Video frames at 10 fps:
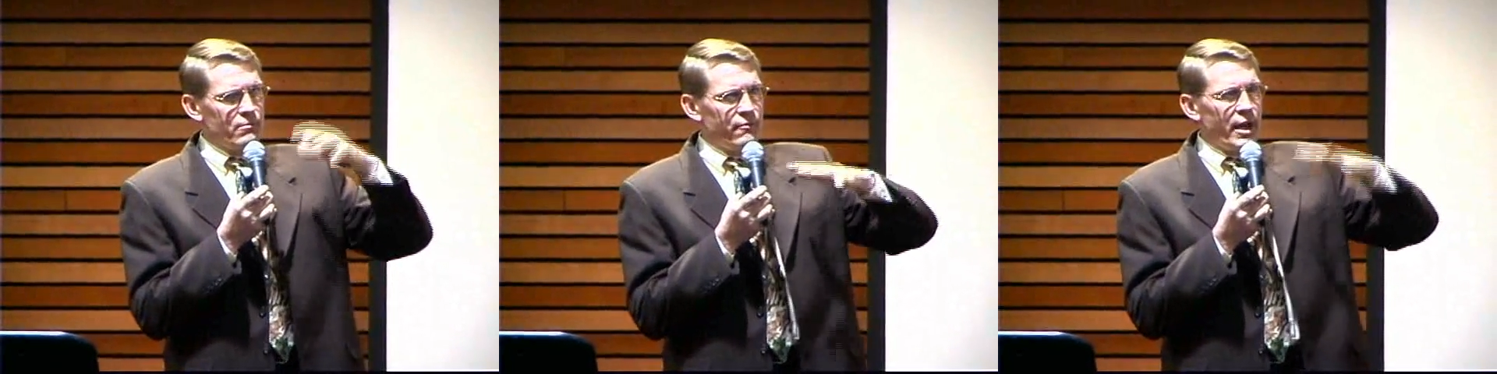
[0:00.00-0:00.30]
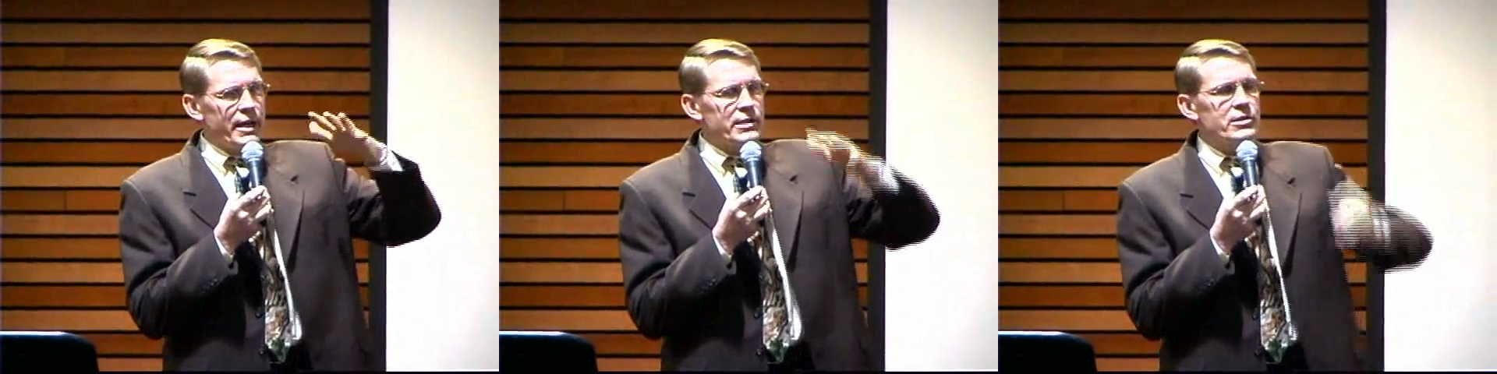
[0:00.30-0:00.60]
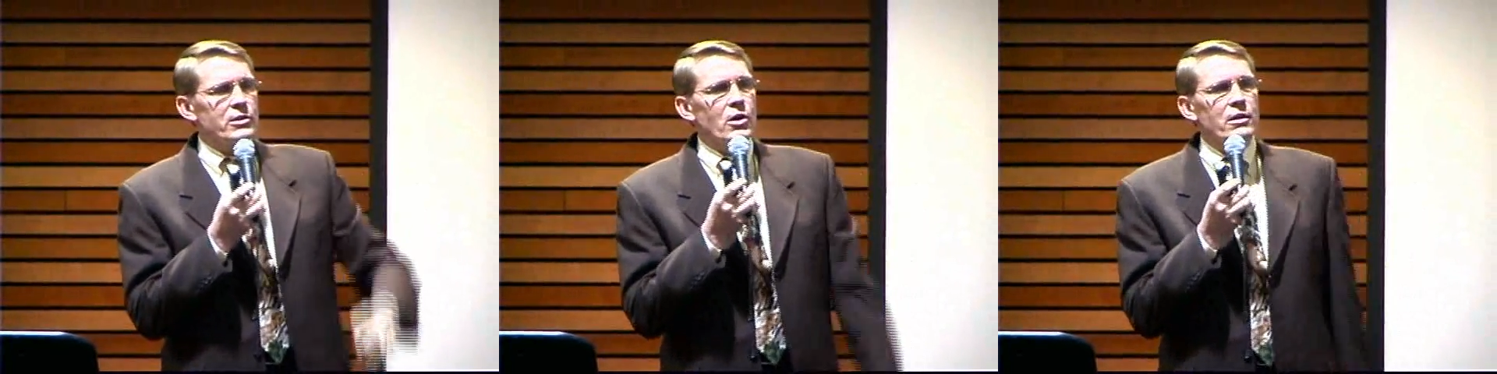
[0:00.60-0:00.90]

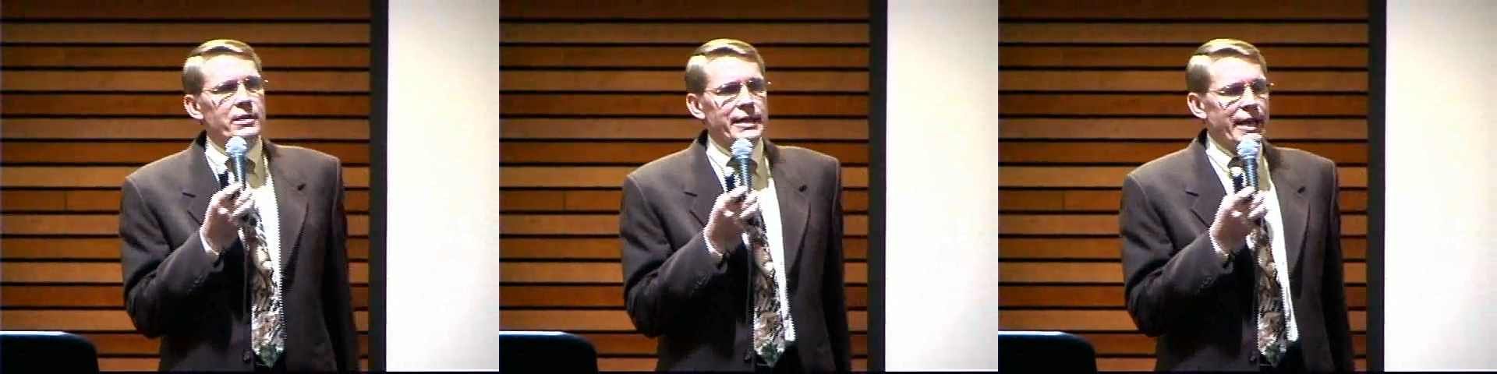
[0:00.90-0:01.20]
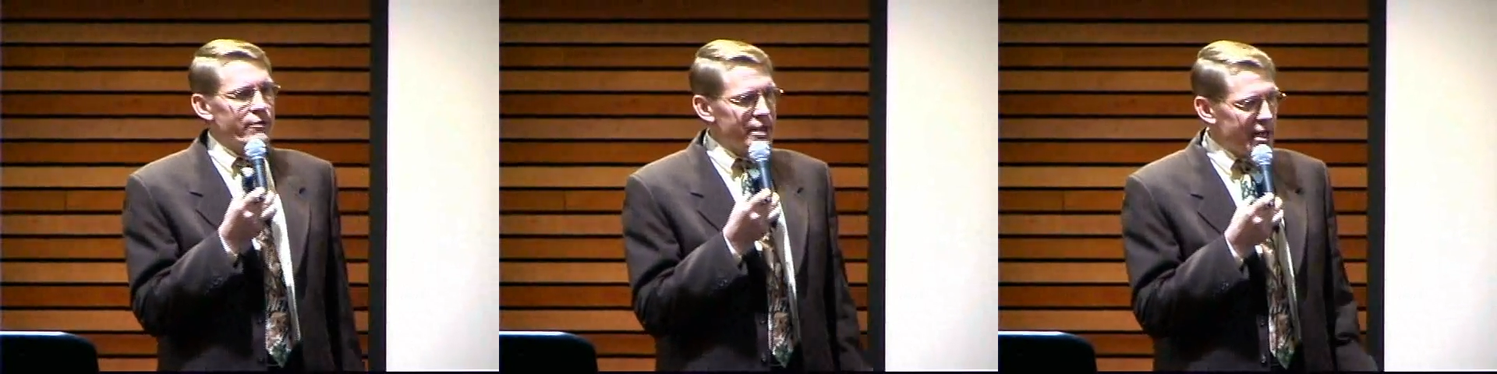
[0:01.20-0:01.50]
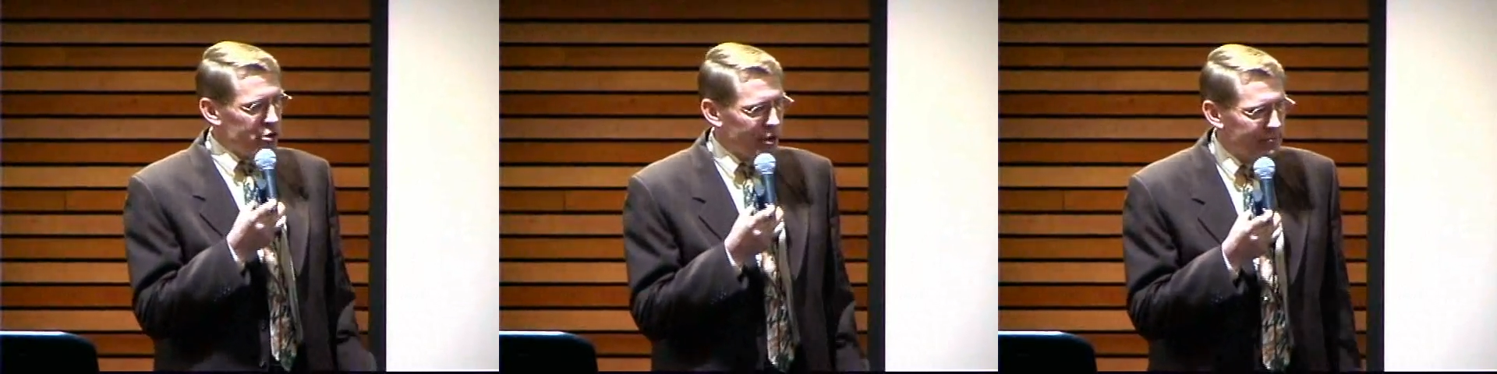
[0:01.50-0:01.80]
floods called a
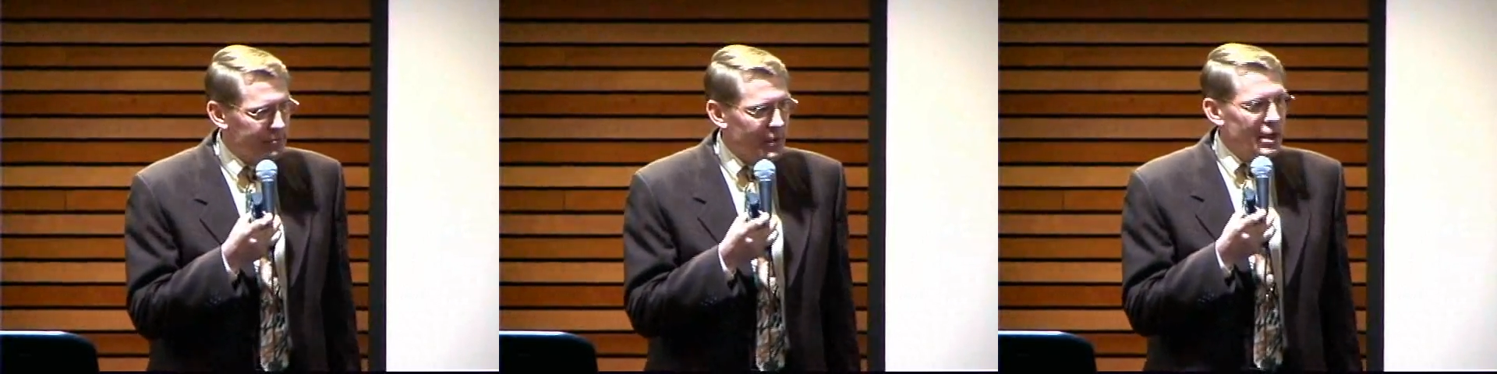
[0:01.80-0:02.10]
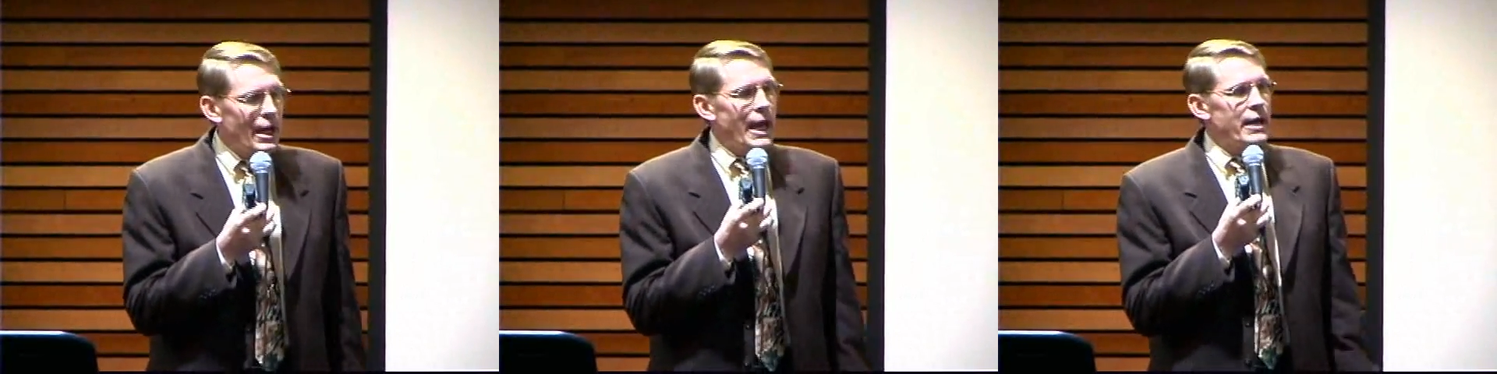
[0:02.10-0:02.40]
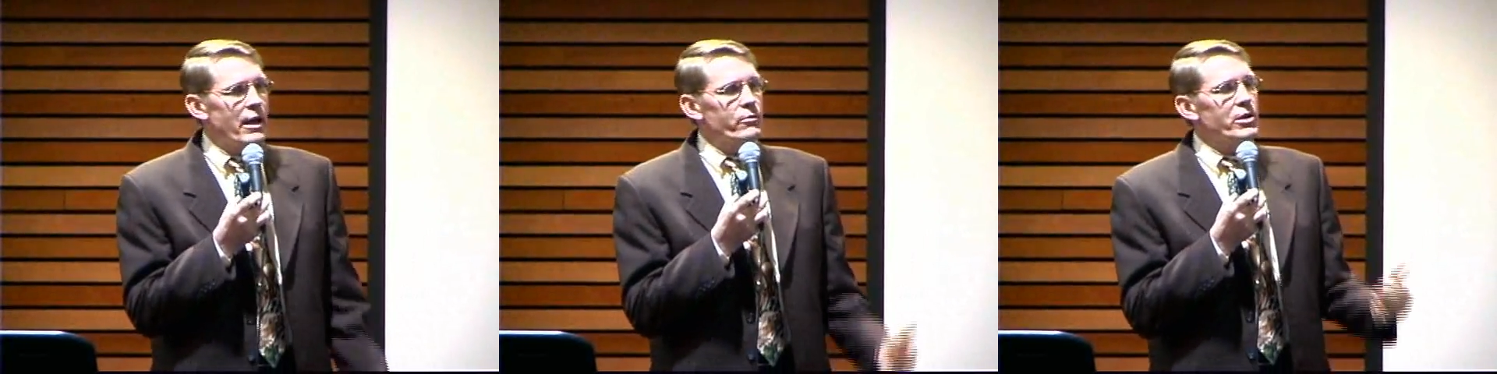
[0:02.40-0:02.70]
cavitation and
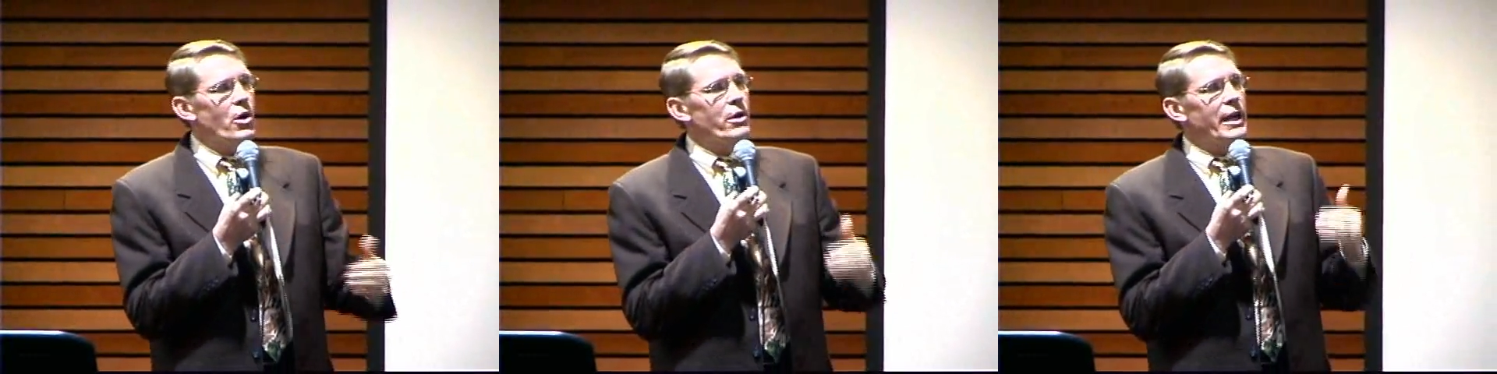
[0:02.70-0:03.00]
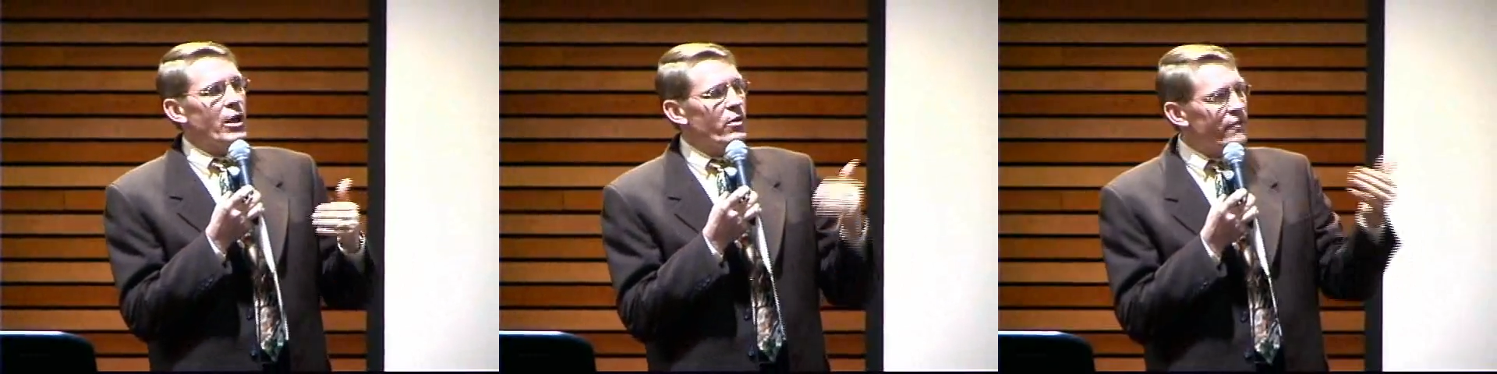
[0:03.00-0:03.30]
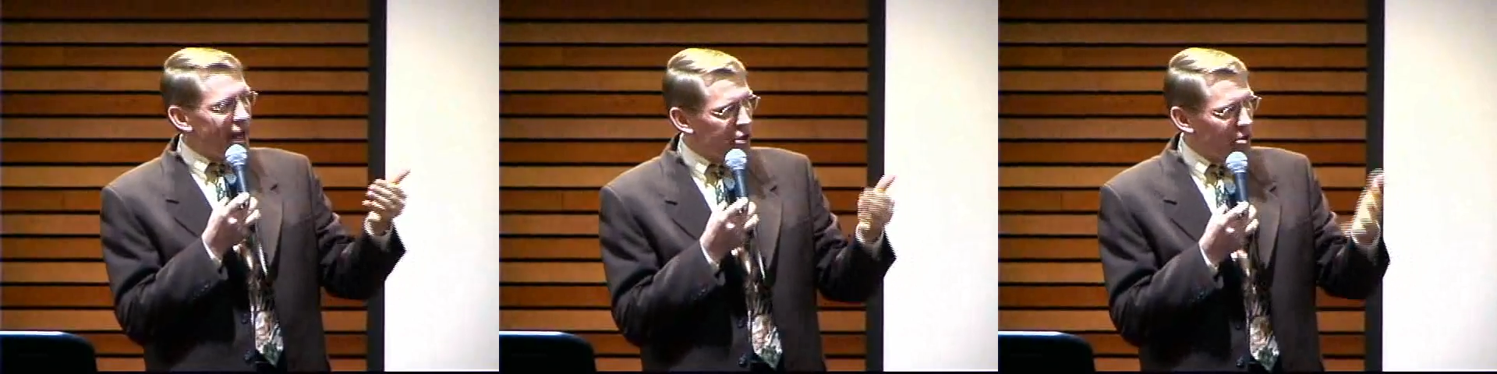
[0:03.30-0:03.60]
another one called
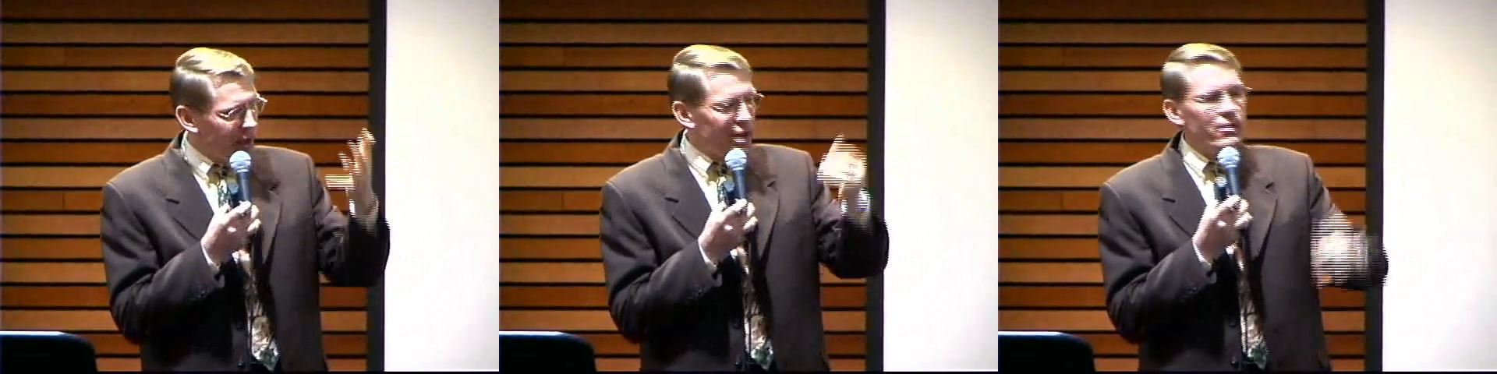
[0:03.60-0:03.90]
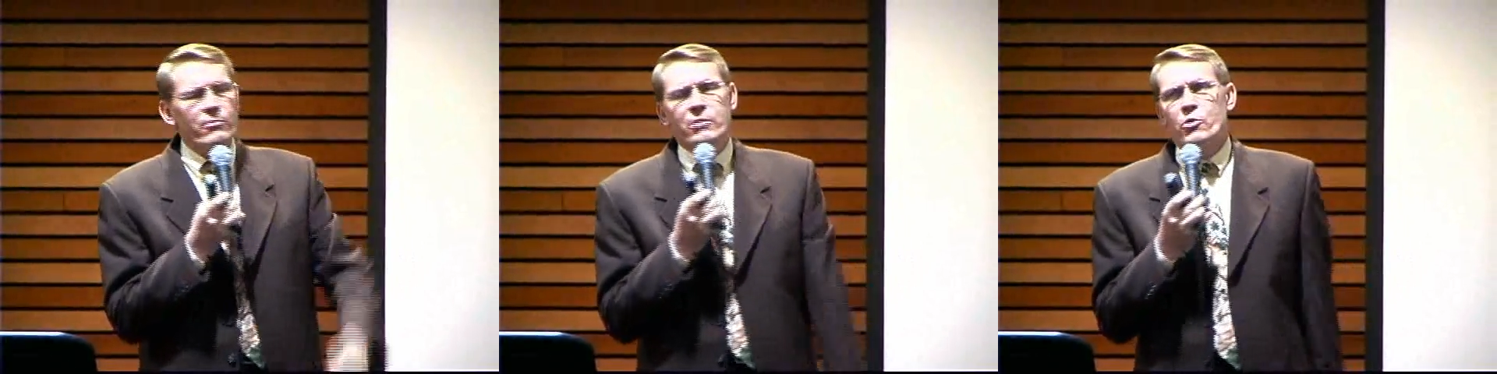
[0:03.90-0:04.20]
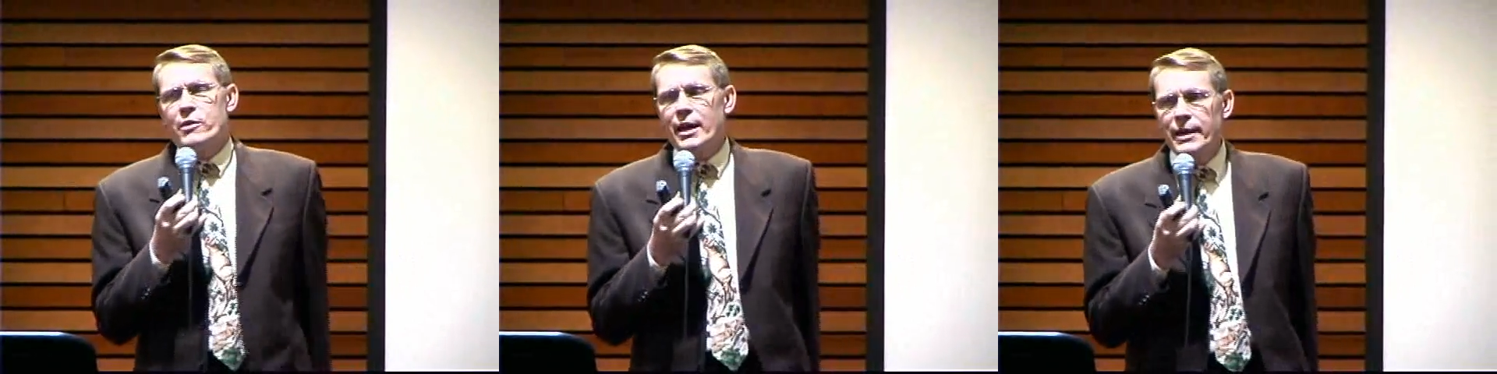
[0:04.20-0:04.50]
liquefaction. We can get into a bit
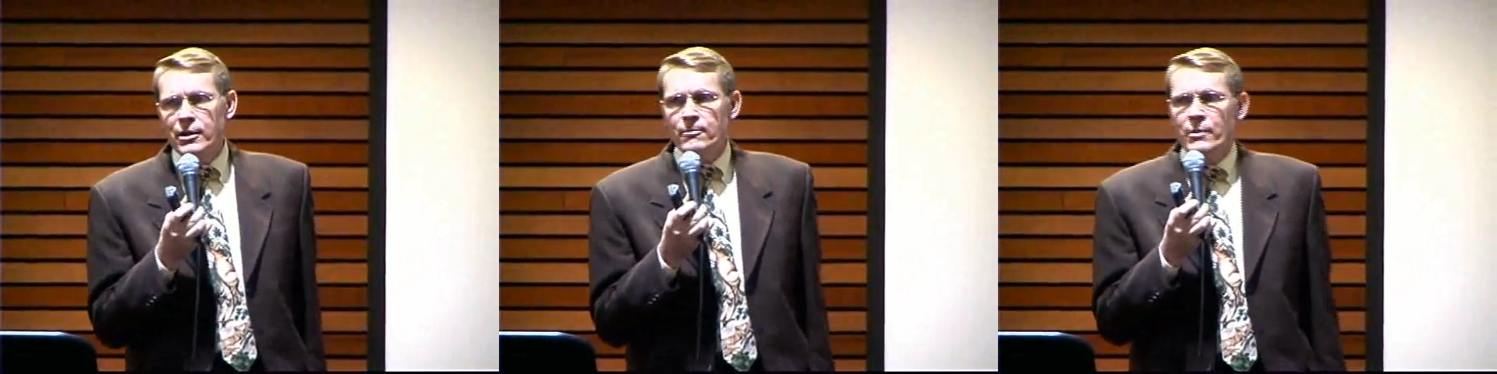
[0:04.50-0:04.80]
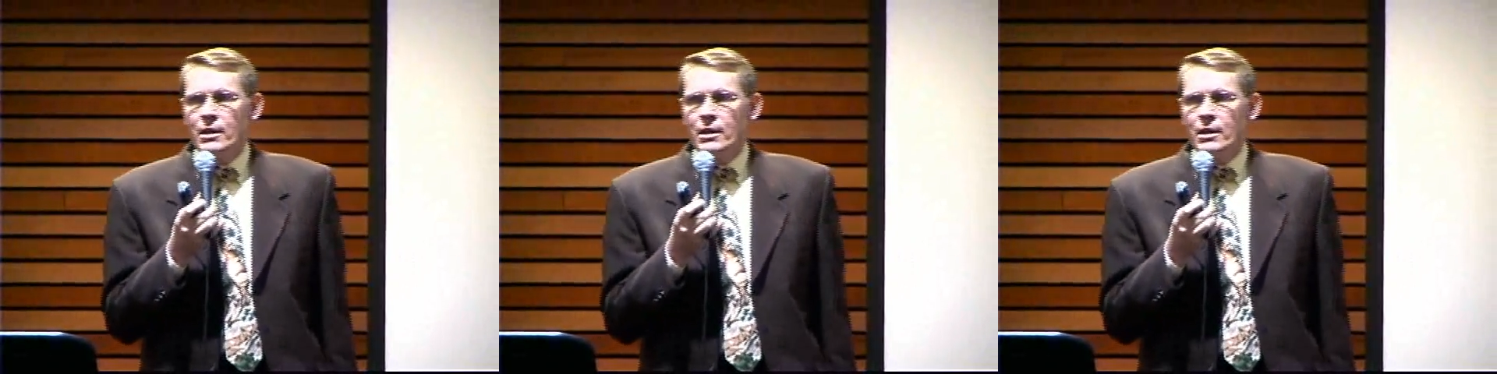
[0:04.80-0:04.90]
more of that later.